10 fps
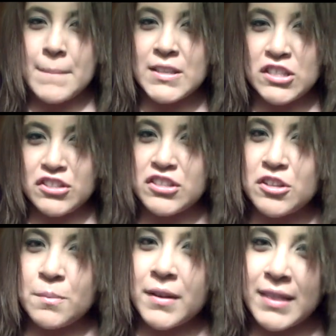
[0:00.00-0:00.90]
Since it's
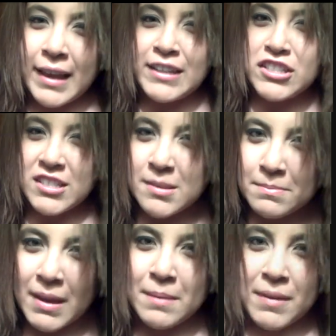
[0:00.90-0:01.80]
your birthday, just
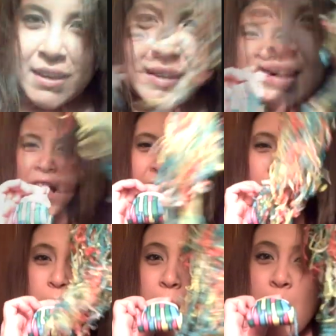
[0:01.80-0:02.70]
maybe. Happy birthday!